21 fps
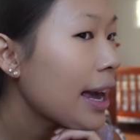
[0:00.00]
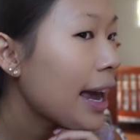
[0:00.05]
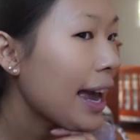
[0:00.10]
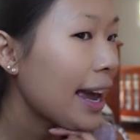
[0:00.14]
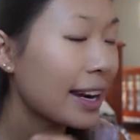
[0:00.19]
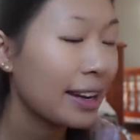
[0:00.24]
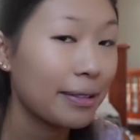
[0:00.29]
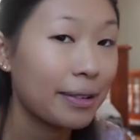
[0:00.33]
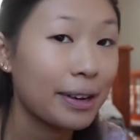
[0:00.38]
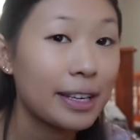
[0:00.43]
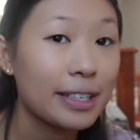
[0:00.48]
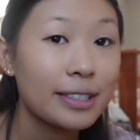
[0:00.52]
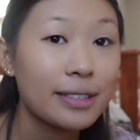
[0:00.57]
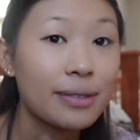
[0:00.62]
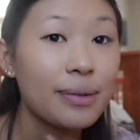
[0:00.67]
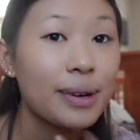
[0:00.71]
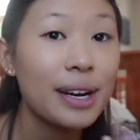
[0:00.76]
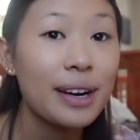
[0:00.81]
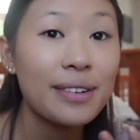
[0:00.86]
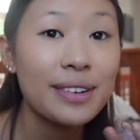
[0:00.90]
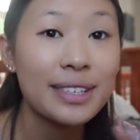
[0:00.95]
Anyways,
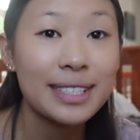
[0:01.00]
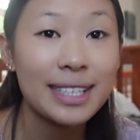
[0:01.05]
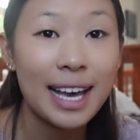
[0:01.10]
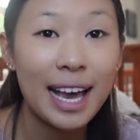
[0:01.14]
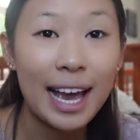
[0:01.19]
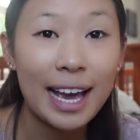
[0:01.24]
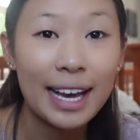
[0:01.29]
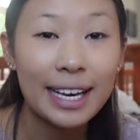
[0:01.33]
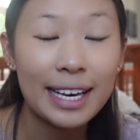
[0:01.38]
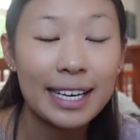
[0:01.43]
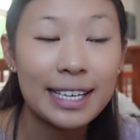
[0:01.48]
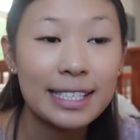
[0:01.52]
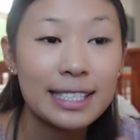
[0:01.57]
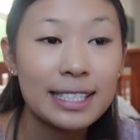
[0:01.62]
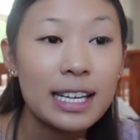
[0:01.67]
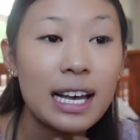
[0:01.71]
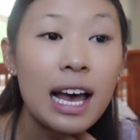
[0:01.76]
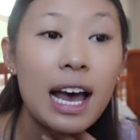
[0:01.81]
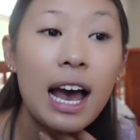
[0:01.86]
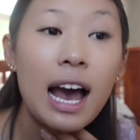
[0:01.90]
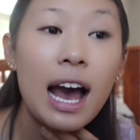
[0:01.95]
what I was saying is
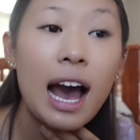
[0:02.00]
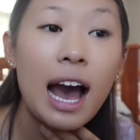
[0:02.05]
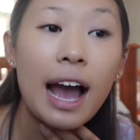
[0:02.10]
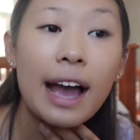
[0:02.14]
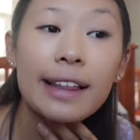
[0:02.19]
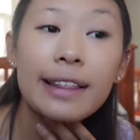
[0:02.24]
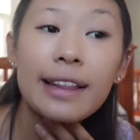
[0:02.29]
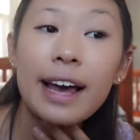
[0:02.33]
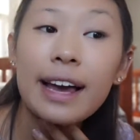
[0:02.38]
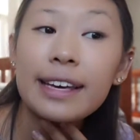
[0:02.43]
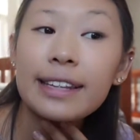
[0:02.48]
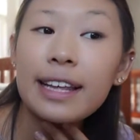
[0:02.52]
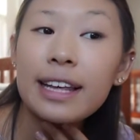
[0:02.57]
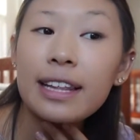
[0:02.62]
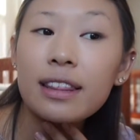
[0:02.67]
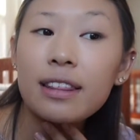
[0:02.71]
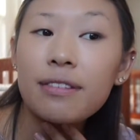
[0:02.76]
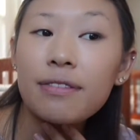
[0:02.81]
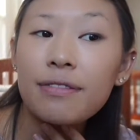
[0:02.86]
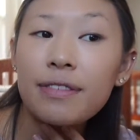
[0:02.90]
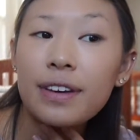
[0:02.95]
I like
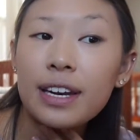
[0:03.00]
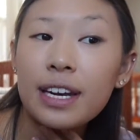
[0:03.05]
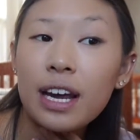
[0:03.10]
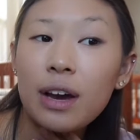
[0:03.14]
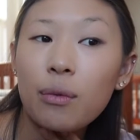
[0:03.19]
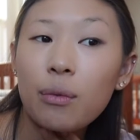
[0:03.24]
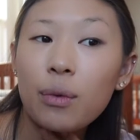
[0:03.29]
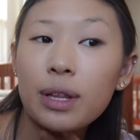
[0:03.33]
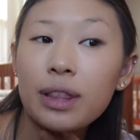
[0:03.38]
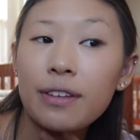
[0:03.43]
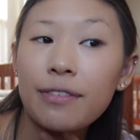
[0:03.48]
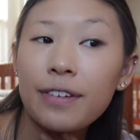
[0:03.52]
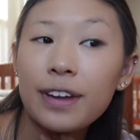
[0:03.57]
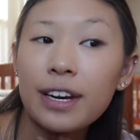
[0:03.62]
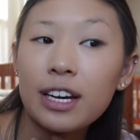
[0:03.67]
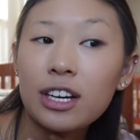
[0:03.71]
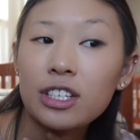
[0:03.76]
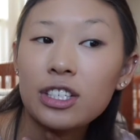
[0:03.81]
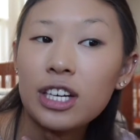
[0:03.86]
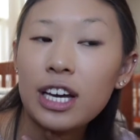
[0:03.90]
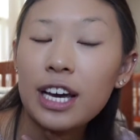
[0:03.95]
that what the
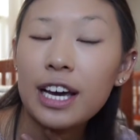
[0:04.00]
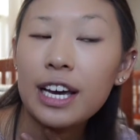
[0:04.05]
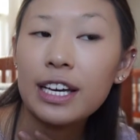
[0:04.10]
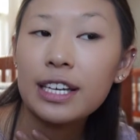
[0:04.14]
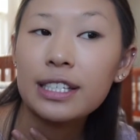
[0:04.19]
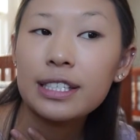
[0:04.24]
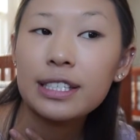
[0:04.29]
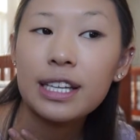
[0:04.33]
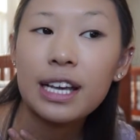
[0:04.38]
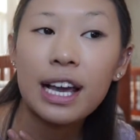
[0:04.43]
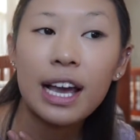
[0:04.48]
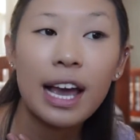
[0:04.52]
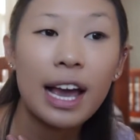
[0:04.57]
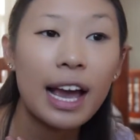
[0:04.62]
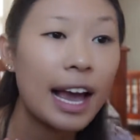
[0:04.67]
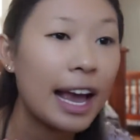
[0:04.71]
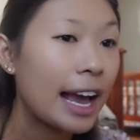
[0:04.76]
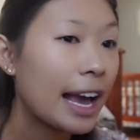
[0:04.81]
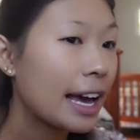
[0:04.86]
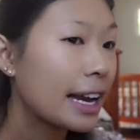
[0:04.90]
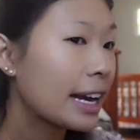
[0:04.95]
finish is,
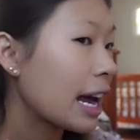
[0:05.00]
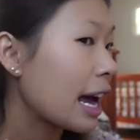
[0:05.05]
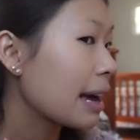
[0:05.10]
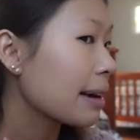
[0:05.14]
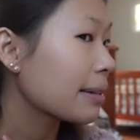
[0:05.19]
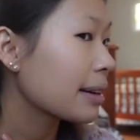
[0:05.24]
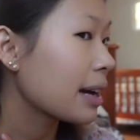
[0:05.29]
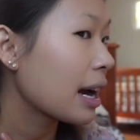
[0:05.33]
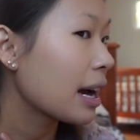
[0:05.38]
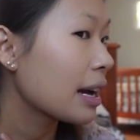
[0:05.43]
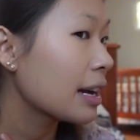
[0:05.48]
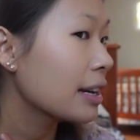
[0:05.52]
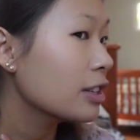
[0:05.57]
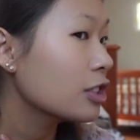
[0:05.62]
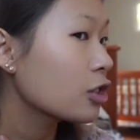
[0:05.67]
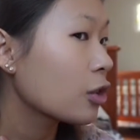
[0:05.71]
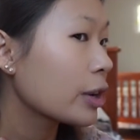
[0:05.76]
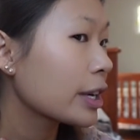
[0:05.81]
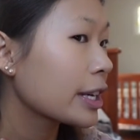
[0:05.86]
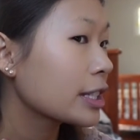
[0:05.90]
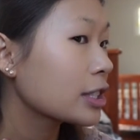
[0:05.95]
and I'm
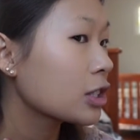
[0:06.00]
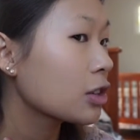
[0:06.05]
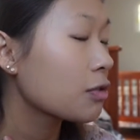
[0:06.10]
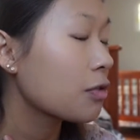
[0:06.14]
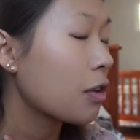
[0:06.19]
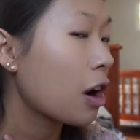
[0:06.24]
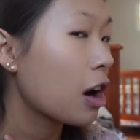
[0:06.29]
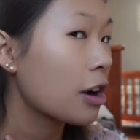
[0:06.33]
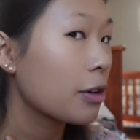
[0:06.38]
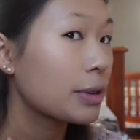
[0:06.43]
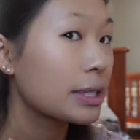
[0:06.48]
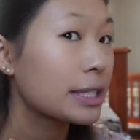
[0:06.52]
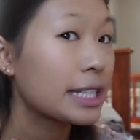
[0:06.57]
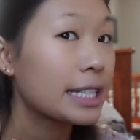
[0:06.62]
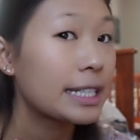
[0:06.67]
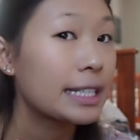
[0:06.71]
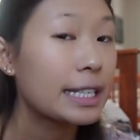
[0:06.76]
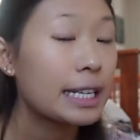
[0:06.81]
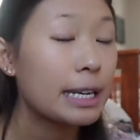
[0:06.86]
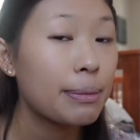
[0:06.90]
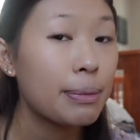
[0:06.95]
enjoying it so far. It was
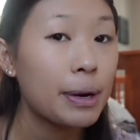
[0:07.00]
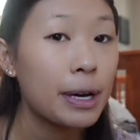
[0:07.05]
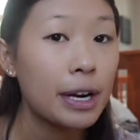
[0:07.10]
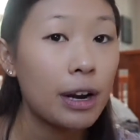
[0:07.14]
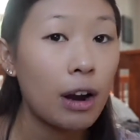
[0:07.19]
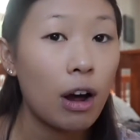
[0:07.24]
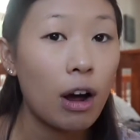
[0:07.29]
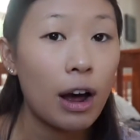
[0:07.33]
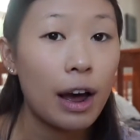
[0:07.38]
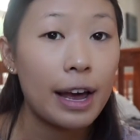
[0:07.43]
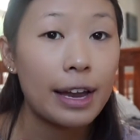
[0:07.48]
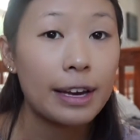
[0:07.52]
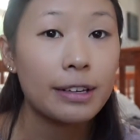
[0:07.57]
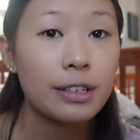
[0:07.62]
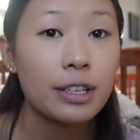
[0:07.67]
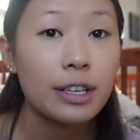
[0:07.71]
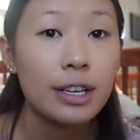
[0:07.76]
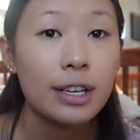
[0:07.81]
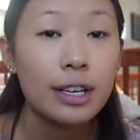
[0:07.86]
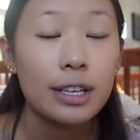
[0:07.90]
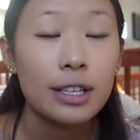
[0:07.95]
easy to put
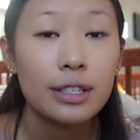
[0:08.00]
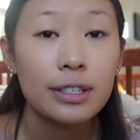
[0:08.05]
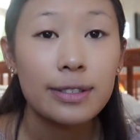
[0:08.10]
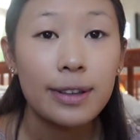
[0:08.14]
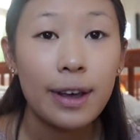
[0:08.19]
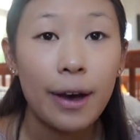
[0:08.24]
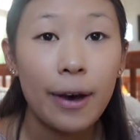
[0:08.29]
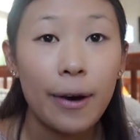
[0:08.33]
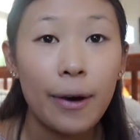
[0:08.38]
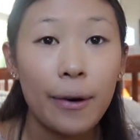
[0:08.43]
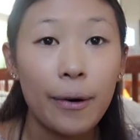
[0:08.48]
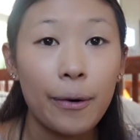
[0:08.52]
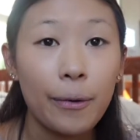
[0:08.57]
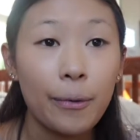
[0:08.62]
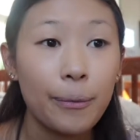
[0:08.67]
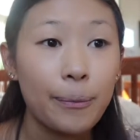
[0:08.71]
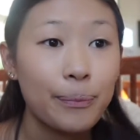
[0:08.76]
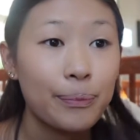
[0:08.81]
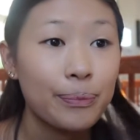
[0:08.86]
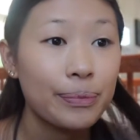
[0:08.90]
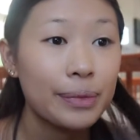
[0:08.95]
on,
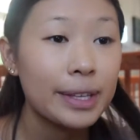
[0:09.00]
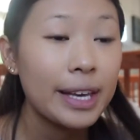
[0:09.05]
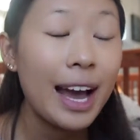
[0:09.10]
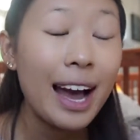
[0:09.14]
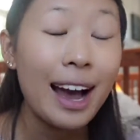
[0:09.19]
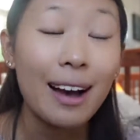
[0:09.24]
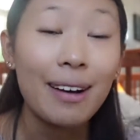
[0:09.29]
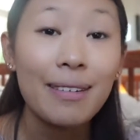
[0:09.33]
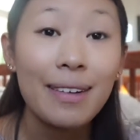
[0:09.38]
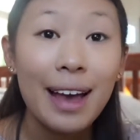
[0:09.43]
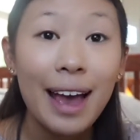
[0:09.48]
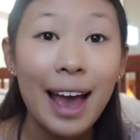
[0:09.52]
so yeah.